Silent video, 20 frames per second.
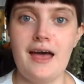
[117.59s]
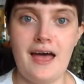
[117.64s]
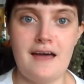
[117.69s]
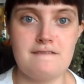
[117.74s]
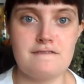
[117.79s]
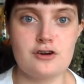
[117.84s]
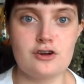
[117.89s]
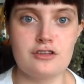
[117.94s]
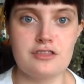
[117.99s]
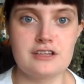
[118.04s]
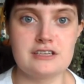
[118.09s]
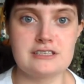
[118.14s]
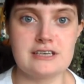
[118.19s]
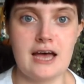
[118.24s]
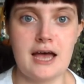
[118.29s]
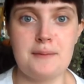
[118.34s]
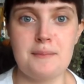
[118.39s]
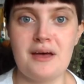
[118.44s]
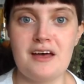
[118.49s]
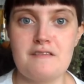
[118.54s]
Every other
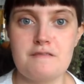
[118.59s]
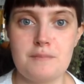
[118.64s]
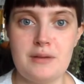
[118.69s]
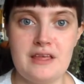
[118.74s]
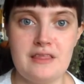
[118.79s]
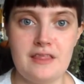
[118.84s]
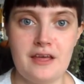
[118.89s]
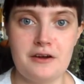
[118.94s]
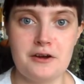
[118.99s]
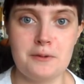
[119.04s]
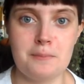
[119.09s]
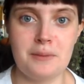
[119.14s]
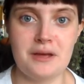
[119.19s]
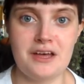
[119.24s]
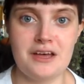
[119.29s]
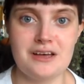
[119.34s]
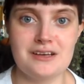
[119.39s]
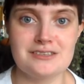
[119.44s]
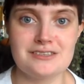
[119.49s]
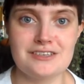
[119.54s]
time I've been there in
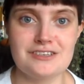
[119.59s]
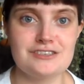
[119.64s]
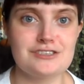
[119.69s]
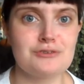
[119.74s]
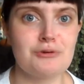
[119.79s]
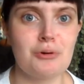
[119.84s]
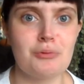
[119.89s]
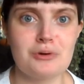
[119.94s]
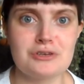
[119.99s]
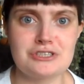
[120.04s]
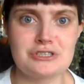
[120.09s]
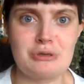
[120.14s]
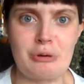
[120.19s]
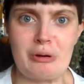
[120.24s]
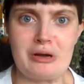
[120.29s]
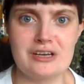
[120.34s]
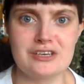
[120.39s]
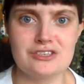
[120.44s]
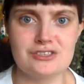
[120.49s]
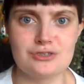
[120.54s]
person, so I wasn't
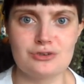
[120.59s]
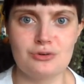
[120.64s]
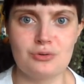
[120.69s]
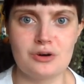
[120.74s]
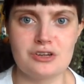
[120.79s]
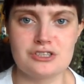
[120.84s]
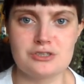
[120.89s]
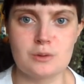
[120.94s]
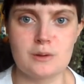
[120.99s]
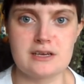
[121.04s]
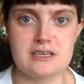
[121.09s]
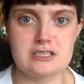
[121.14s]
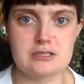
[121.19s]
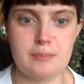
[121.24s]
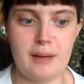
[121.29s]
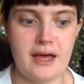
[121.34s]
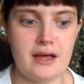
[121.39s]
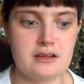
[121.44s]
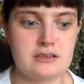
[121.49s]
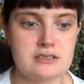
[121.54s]
quite sure what to
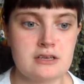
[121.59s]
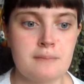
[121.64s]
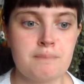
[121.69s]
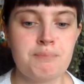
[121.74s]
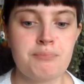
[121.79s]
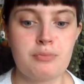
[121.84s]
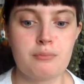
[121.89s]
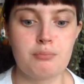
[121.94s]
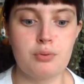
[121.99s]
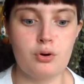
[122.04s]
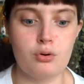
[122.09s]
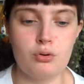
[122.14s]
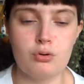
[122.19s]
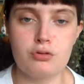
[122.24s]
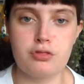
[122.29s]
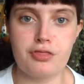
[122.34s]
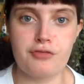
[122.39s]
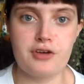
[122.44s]
expect, but all